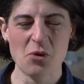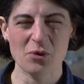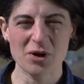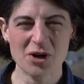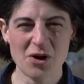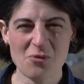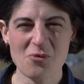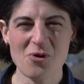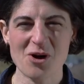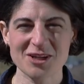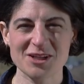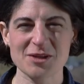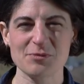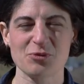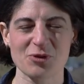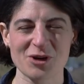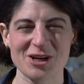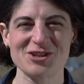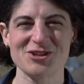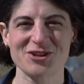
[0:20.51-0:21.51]
We don't want a
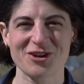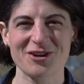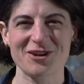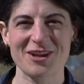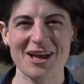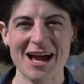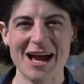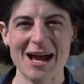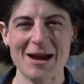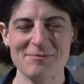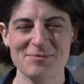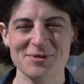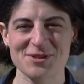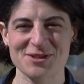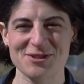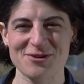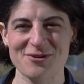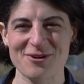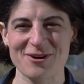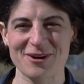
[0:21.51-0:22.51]
bridge
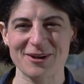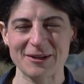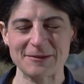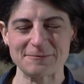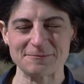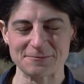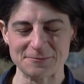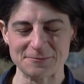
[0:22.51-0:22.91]
collapse or